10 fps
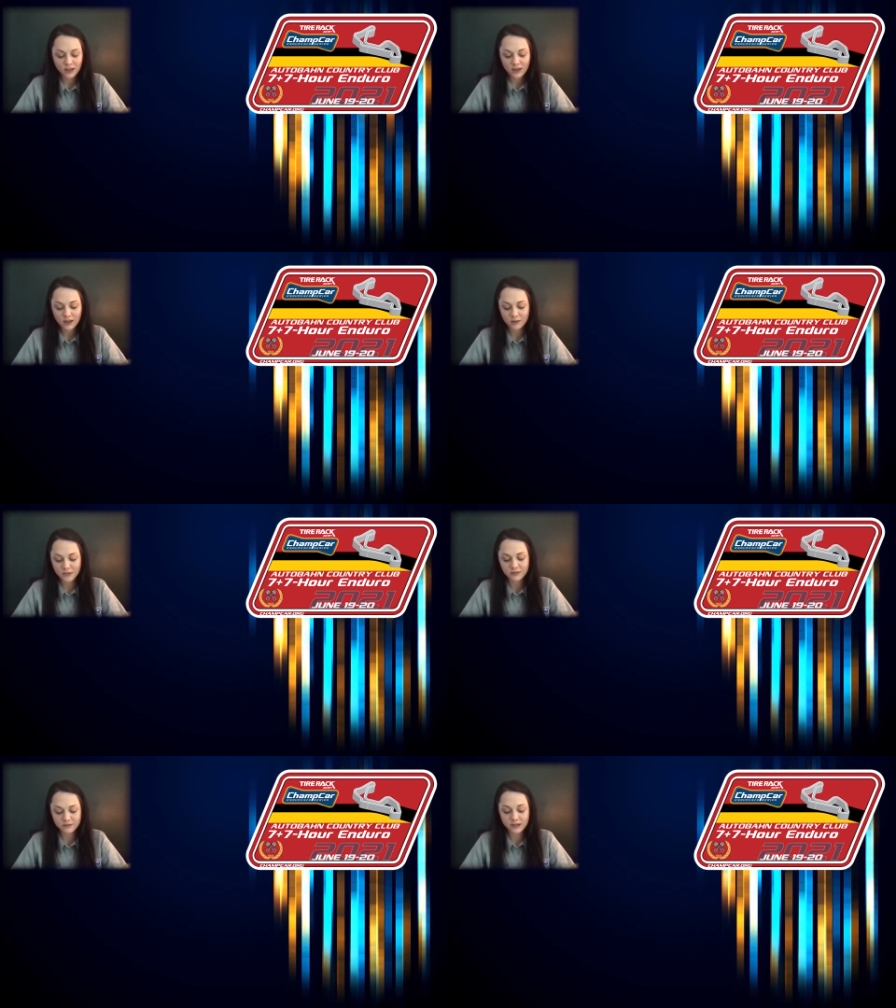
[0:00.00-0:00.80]
Um,
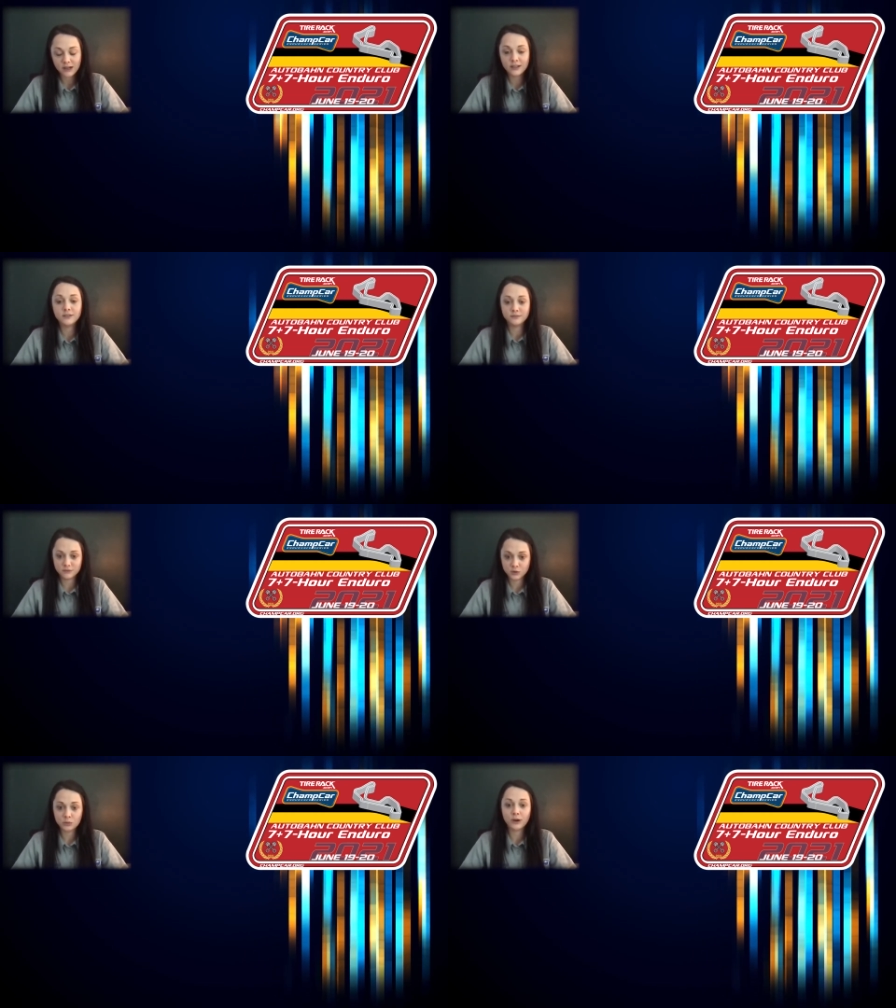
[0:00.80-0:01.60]
if not,
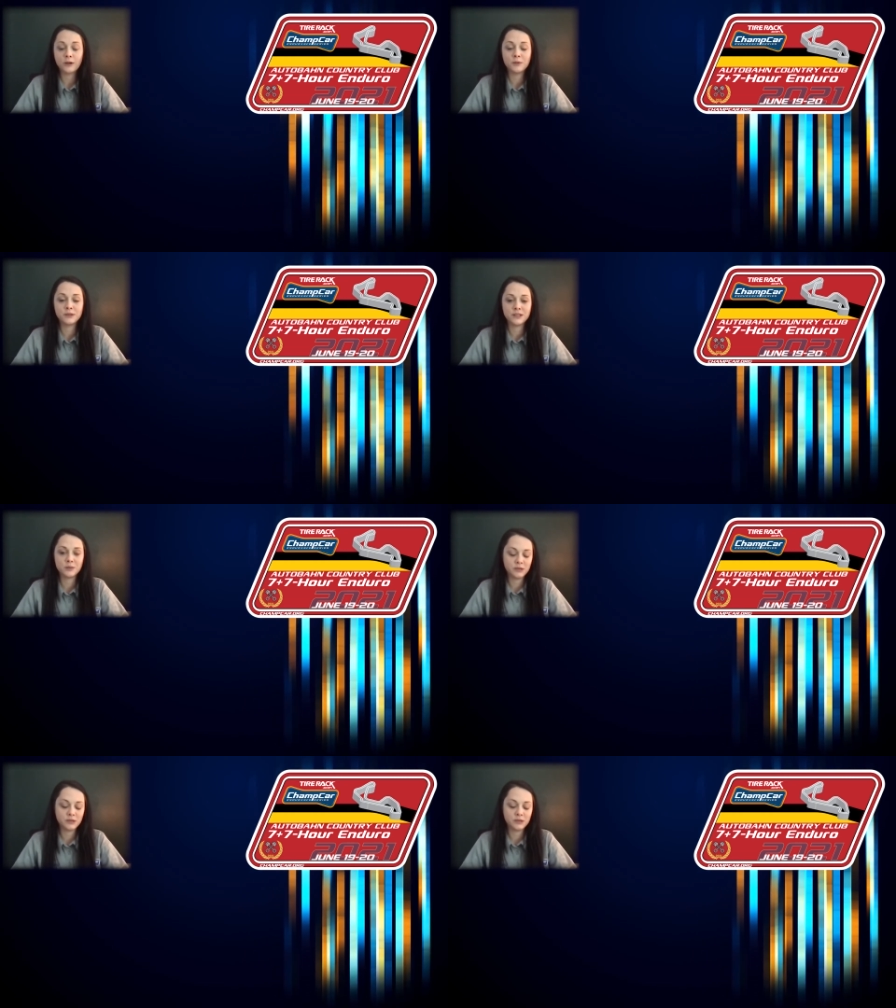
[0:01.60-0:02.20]
you'll probably get